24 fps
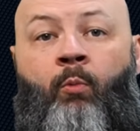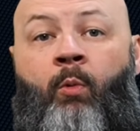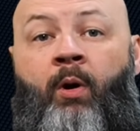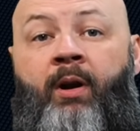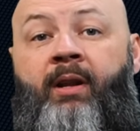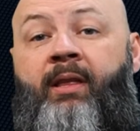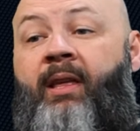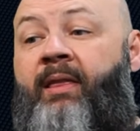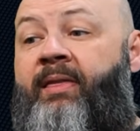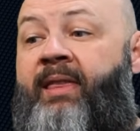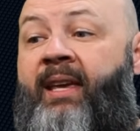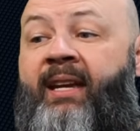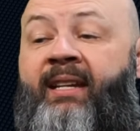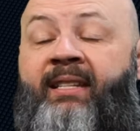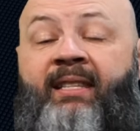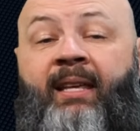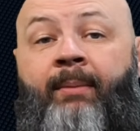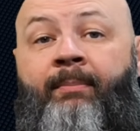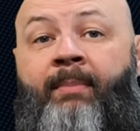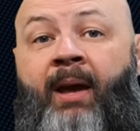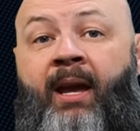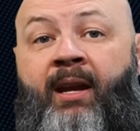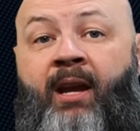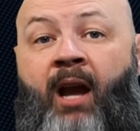one of the things
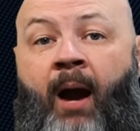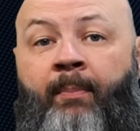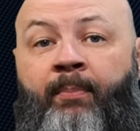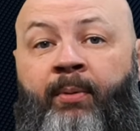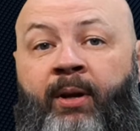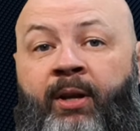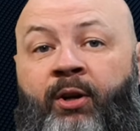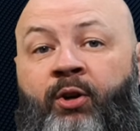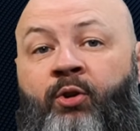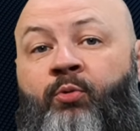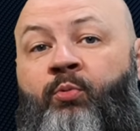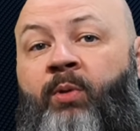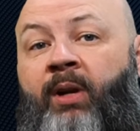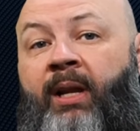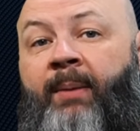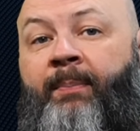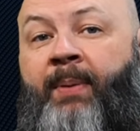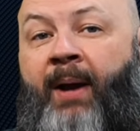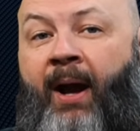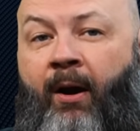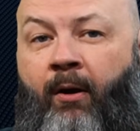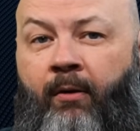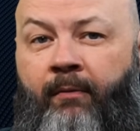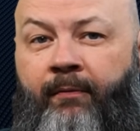that make operators really
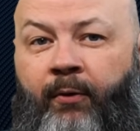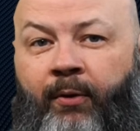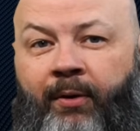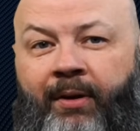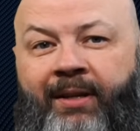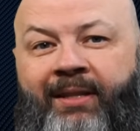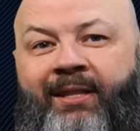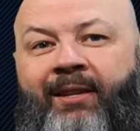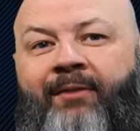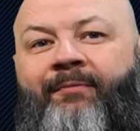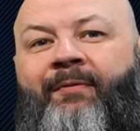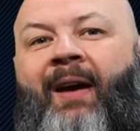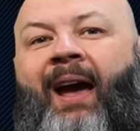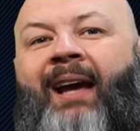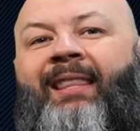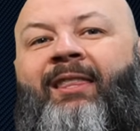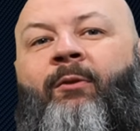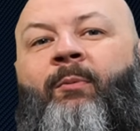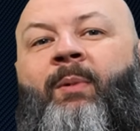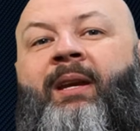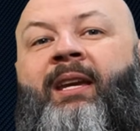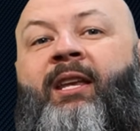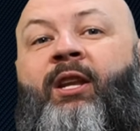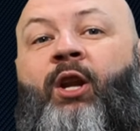powerful is the fact
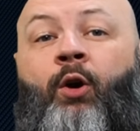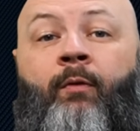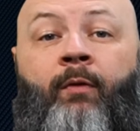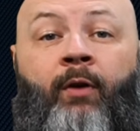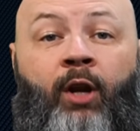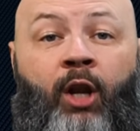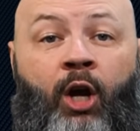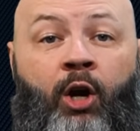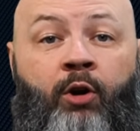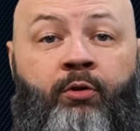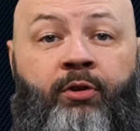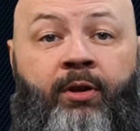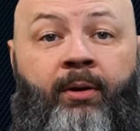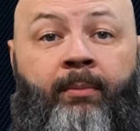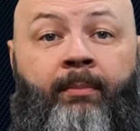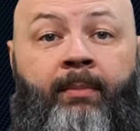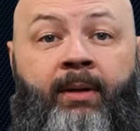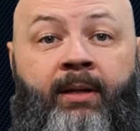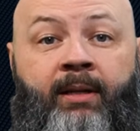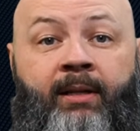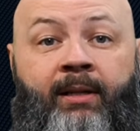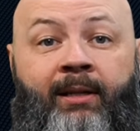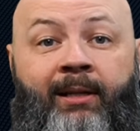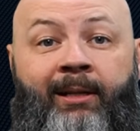that we can overload them.
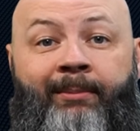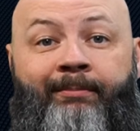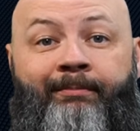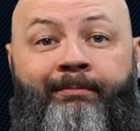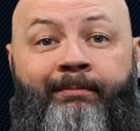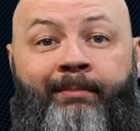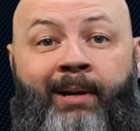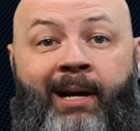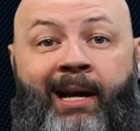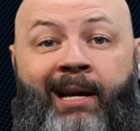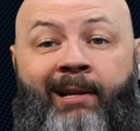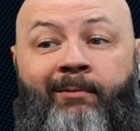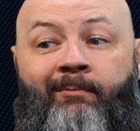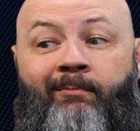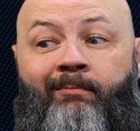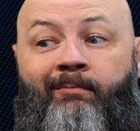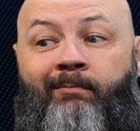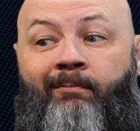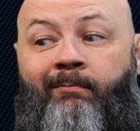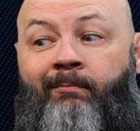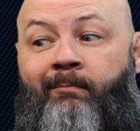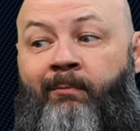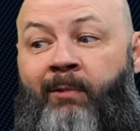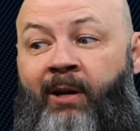But
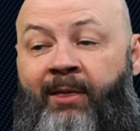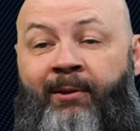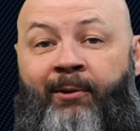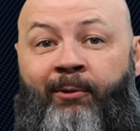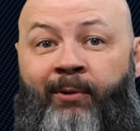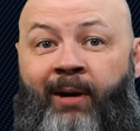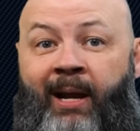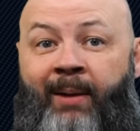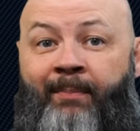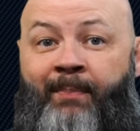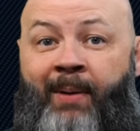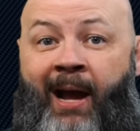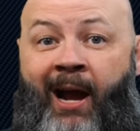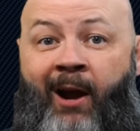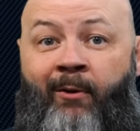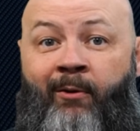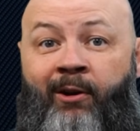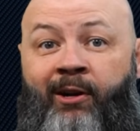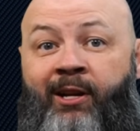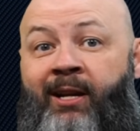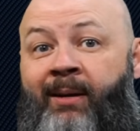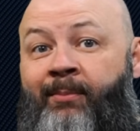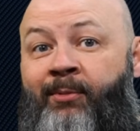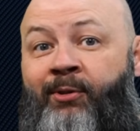with great
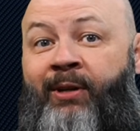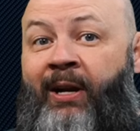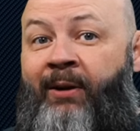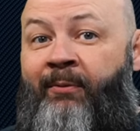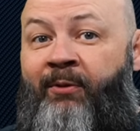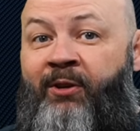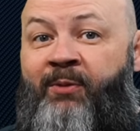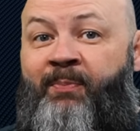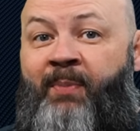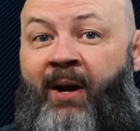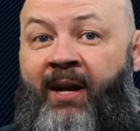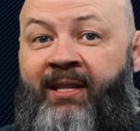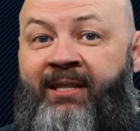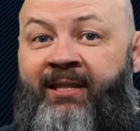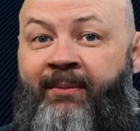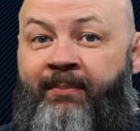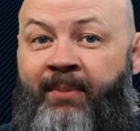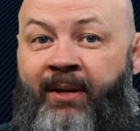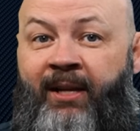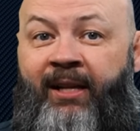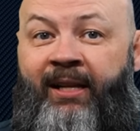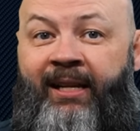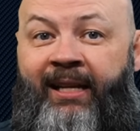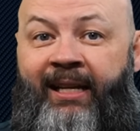power comes great
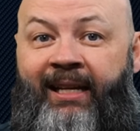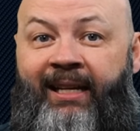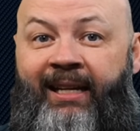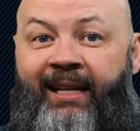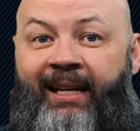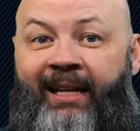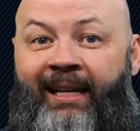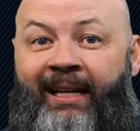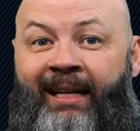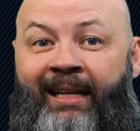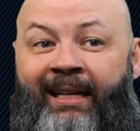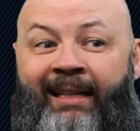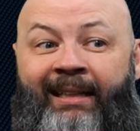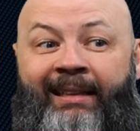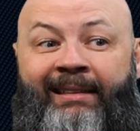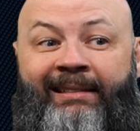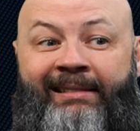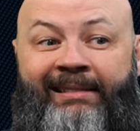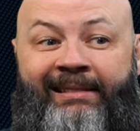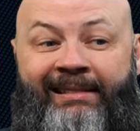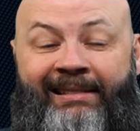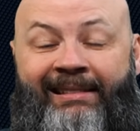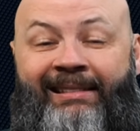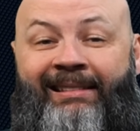responsibility,
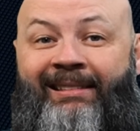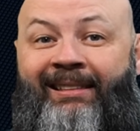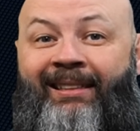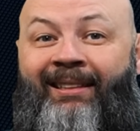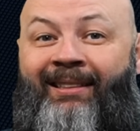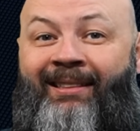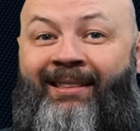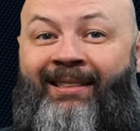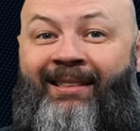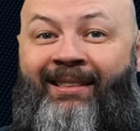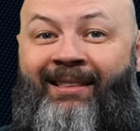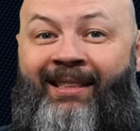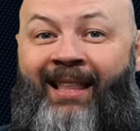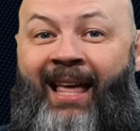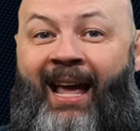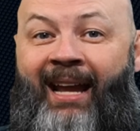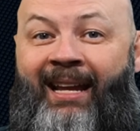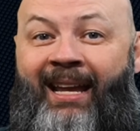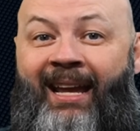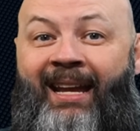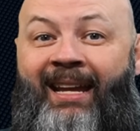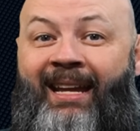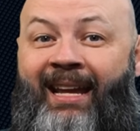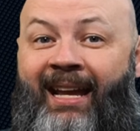and that
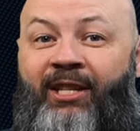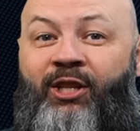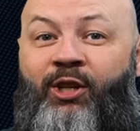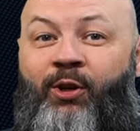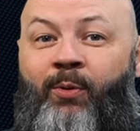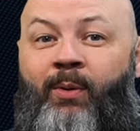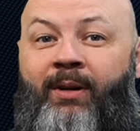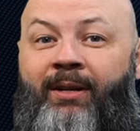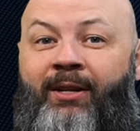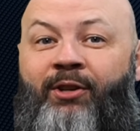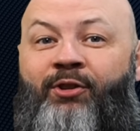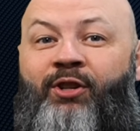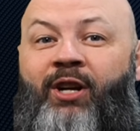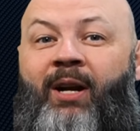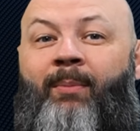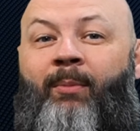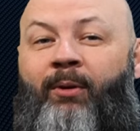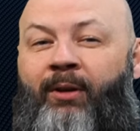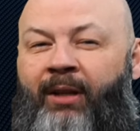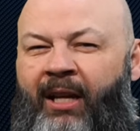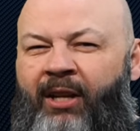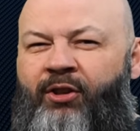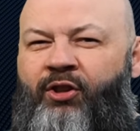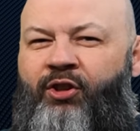can get you into trouble.
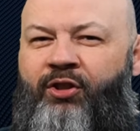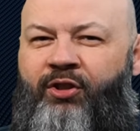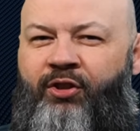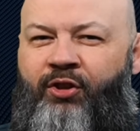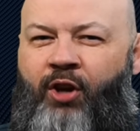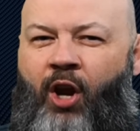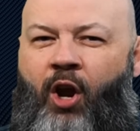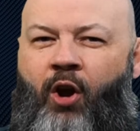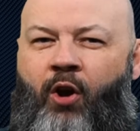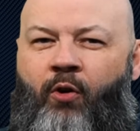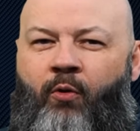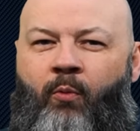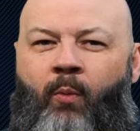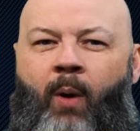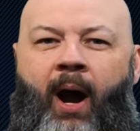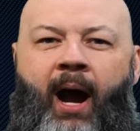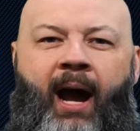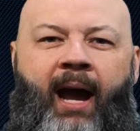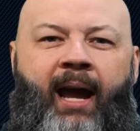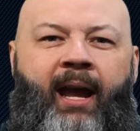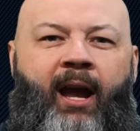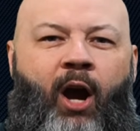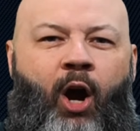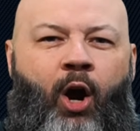Let's show
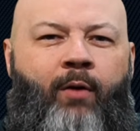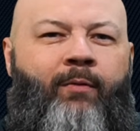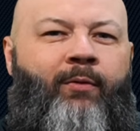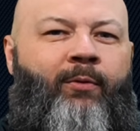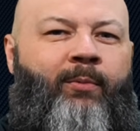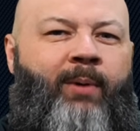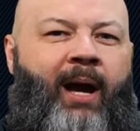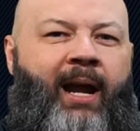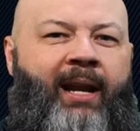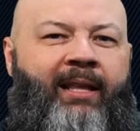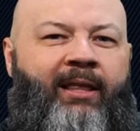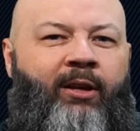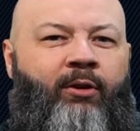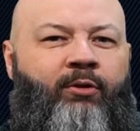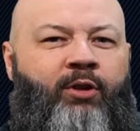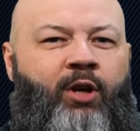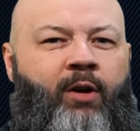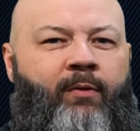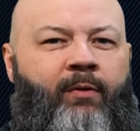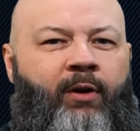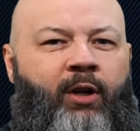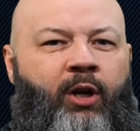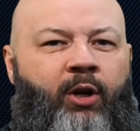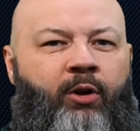why overriding those
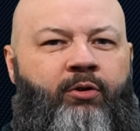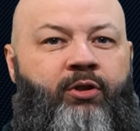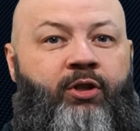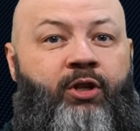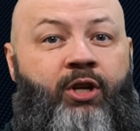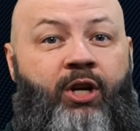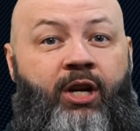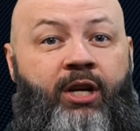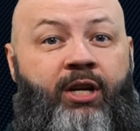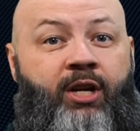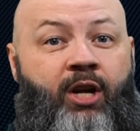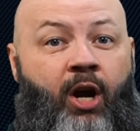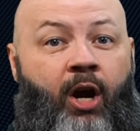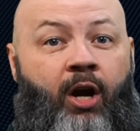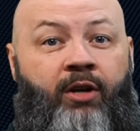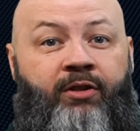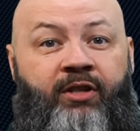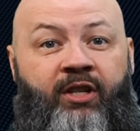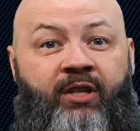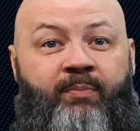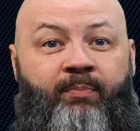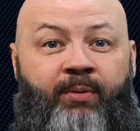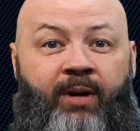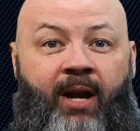overloads could cause
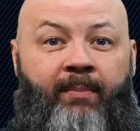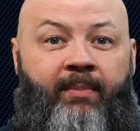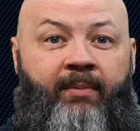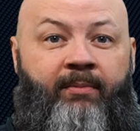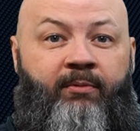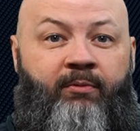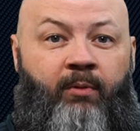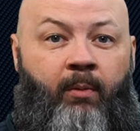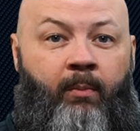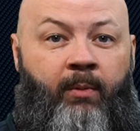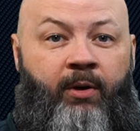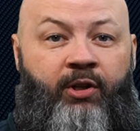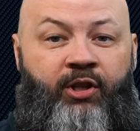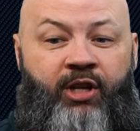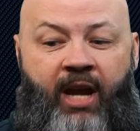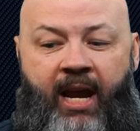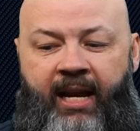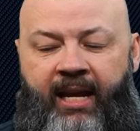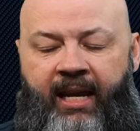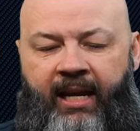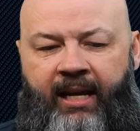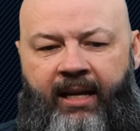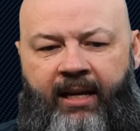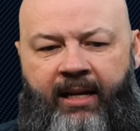us problems when we're
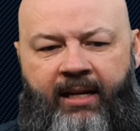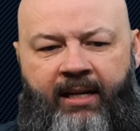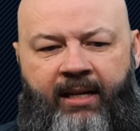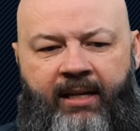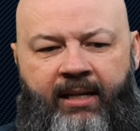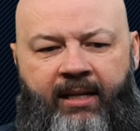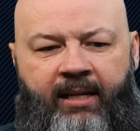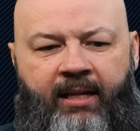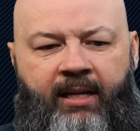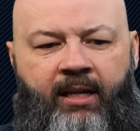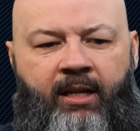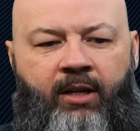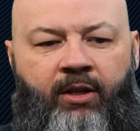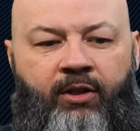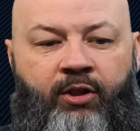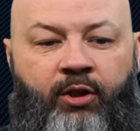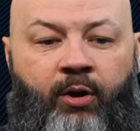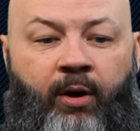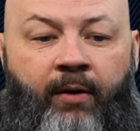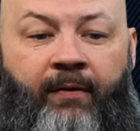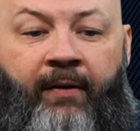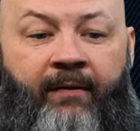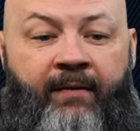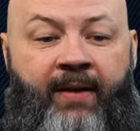checking.
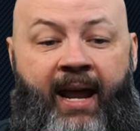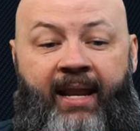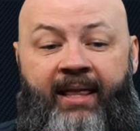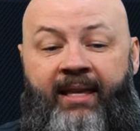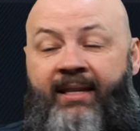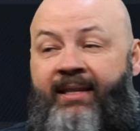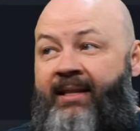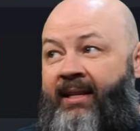So if we've got this